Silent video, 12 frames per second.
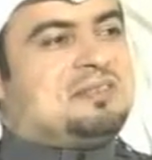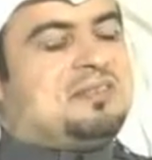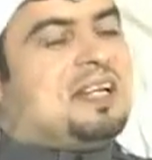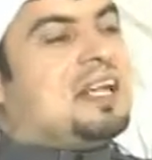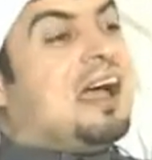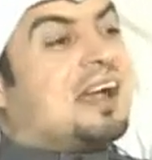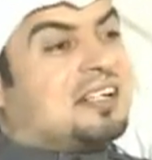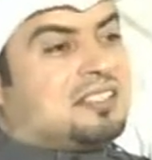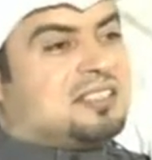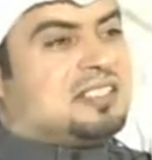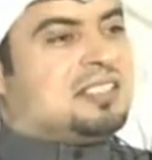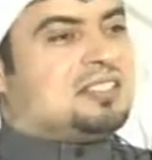very
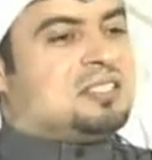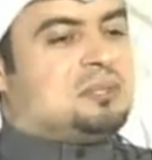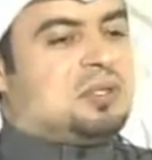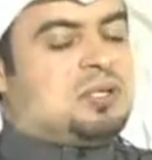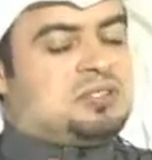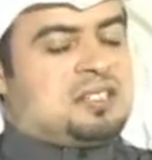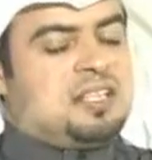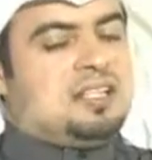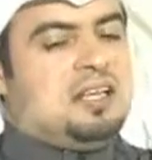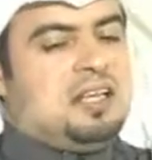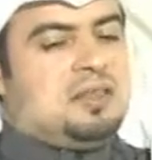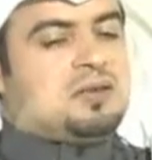accurately. So when you see
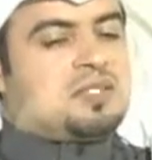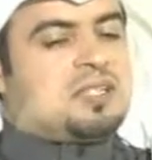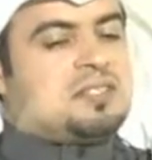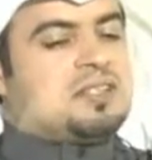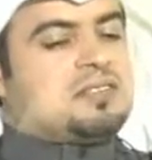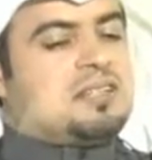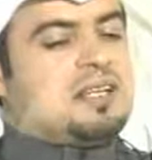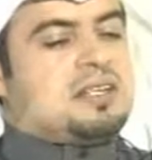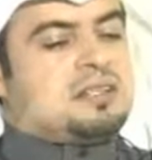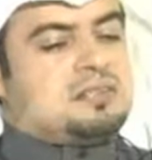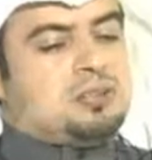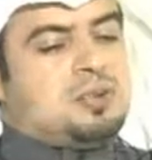those kids
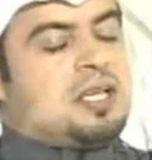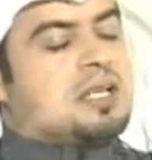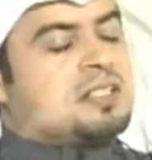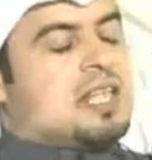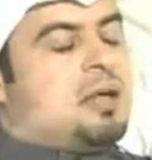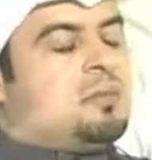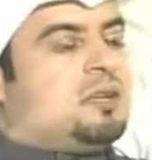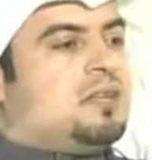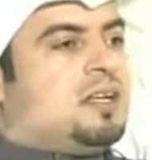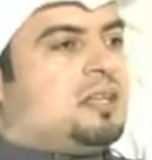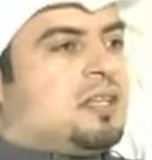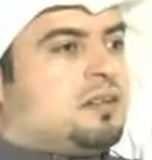are doing exam, you
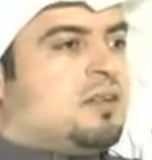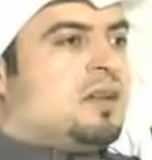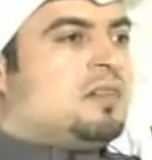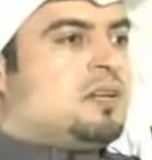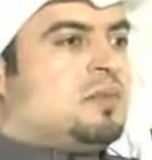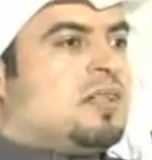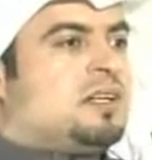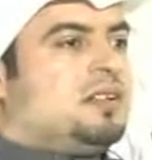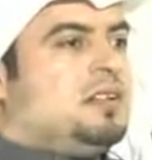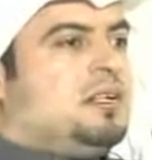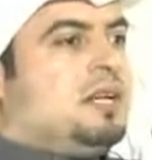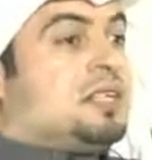find their father and mother
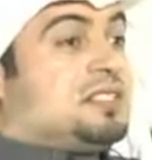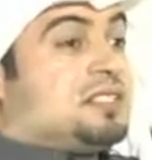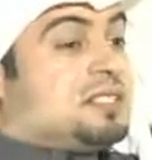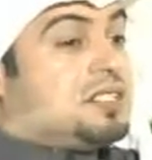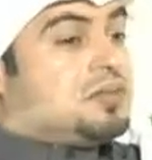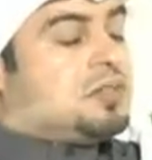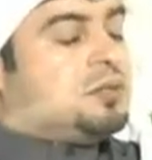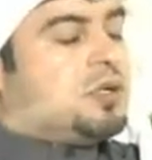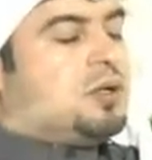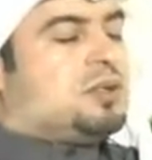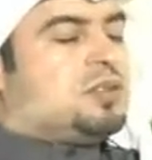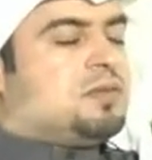are stressful
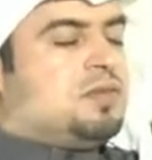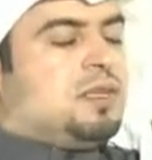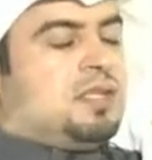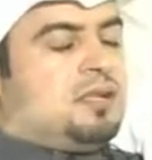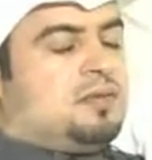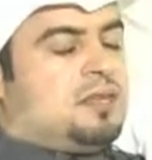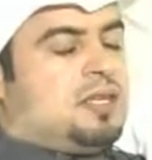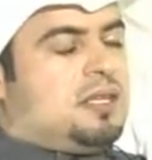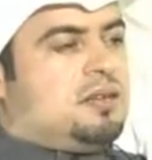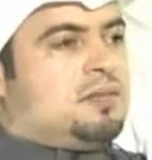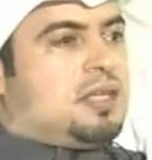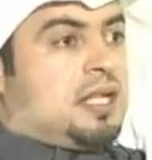because of
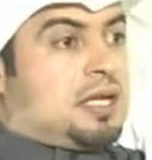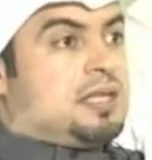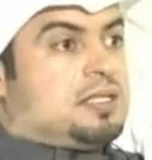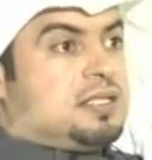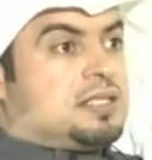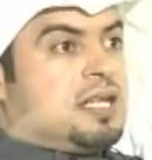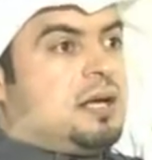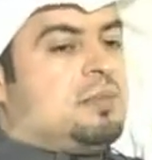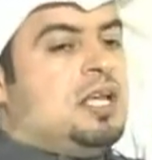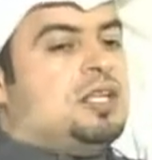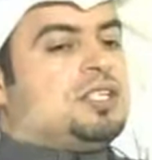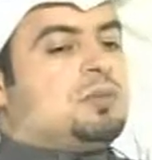the kids' exam.
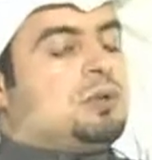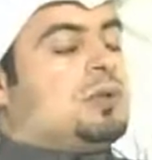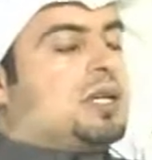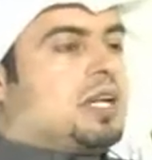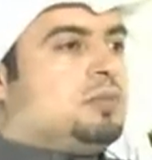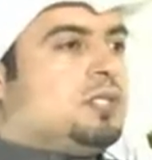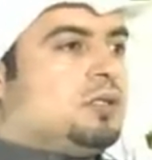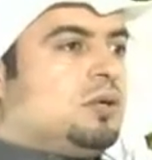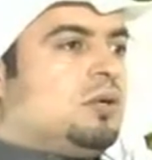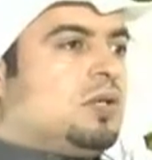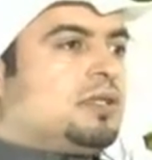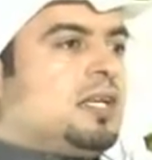So what we recommend
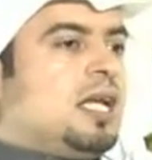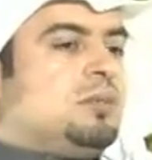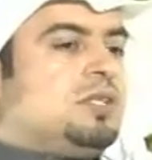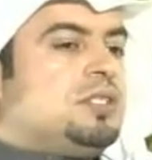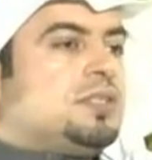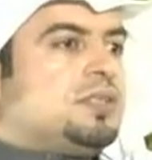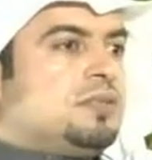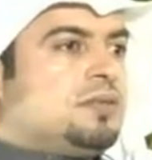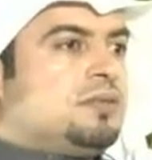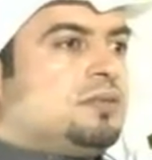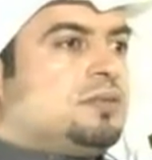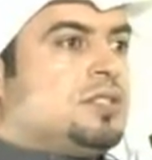all the time is
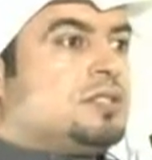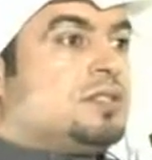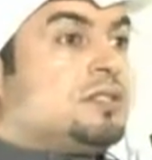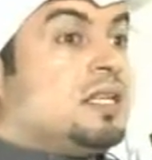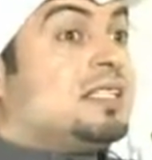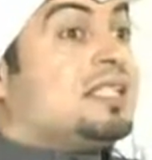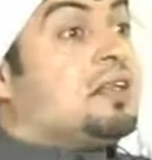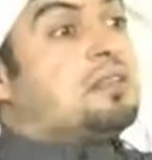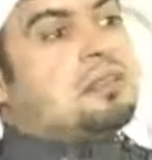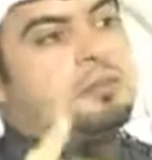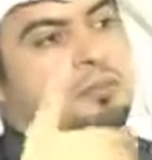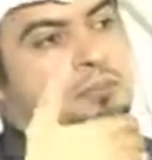just not let
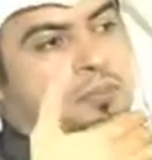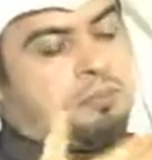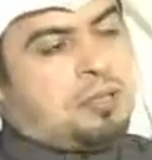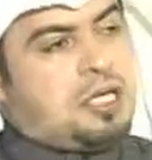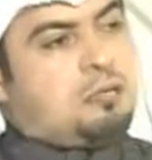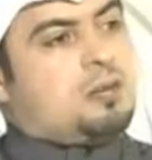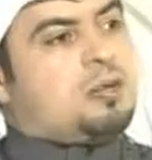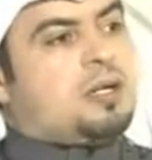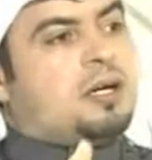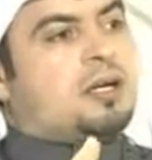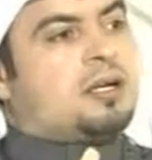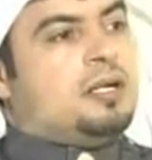people
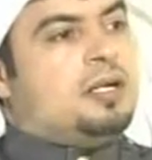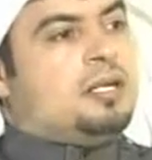you are